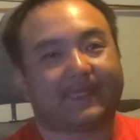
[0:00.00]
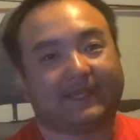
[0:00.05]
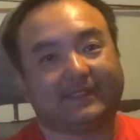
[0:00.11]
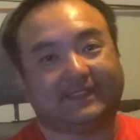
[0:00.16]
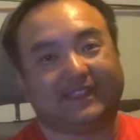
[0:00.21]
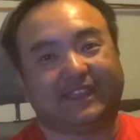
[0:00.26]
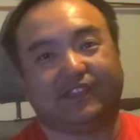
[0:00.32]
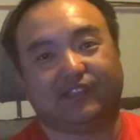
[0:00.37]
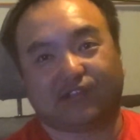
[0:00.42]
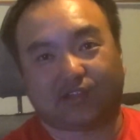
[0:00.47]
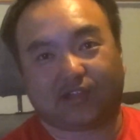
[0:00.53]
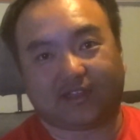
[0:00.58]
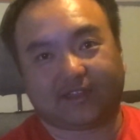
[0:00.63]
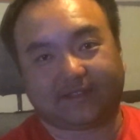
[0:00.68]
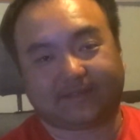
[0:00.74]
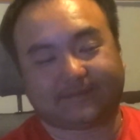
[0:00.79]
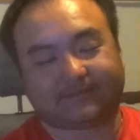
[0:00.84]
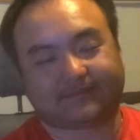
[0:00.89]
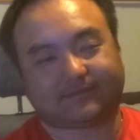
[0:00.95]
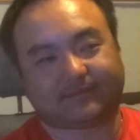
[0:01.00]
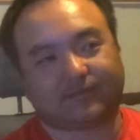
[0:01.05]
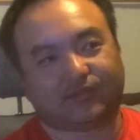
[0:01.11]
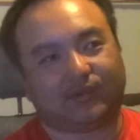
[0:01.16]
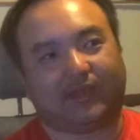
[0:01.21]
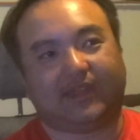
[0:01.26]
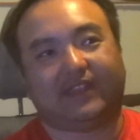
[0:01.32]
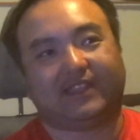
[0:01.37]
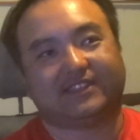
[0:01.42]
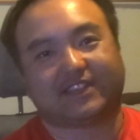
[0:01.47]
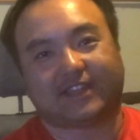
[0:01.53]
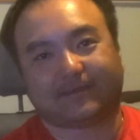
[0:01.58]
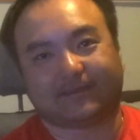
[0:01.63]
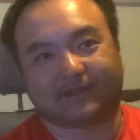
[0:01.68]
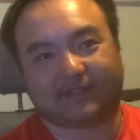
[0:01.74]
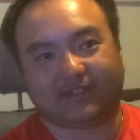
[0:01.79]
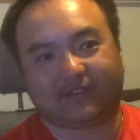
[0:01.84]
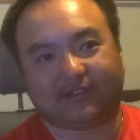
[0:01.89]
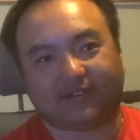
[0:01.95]
a leader on it, or any type
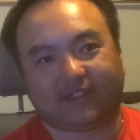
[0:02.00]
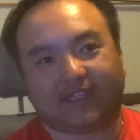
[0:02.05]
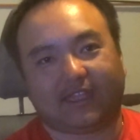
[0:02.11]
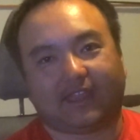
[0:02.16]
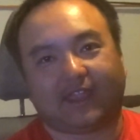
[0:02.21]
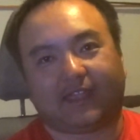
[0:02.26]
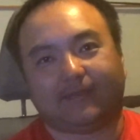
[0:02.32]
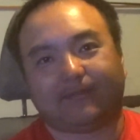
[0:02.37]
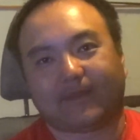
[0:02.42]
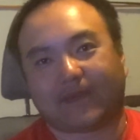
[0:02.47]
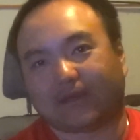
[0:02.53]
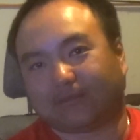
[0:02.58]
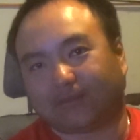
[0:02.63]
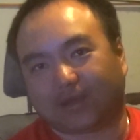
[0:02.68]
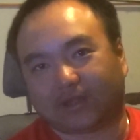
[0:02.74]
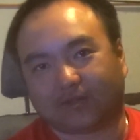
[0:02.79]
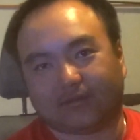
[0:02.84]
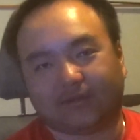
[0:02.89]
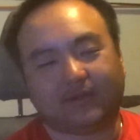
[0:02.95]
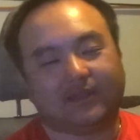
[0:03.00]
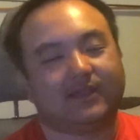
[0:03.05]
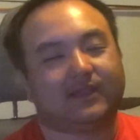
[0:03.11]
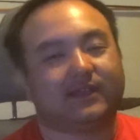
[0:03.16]
of leader. He had 8-pound mono,